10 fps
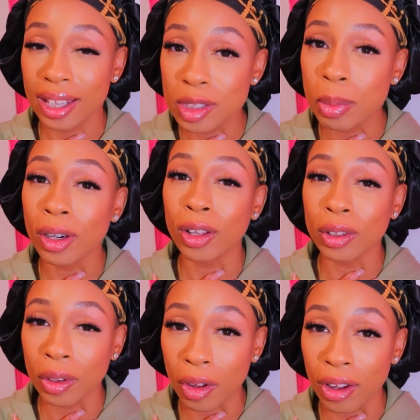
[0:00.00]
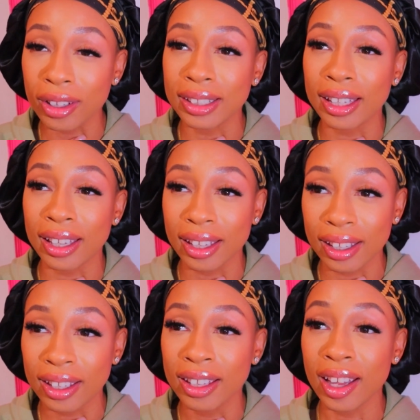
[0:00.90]
It's been a long
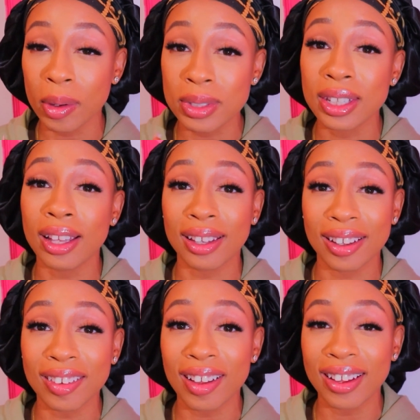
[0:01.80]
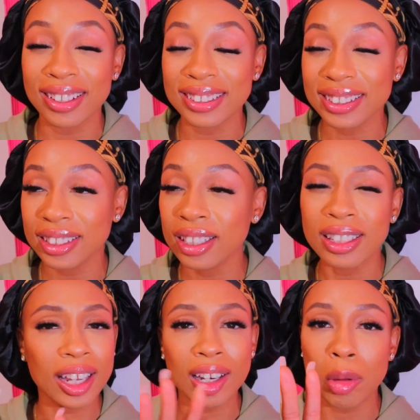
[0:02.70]
day. I was yelling a lot.
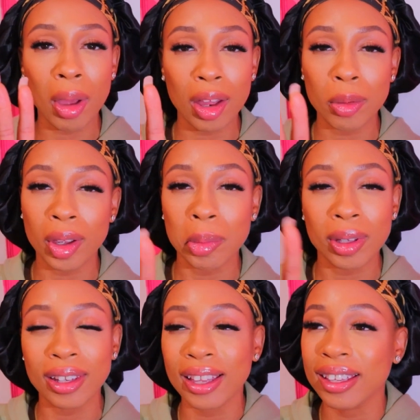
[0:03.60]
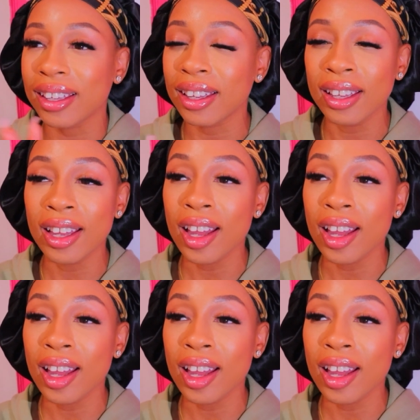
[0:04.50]
Not in a bad way, but like,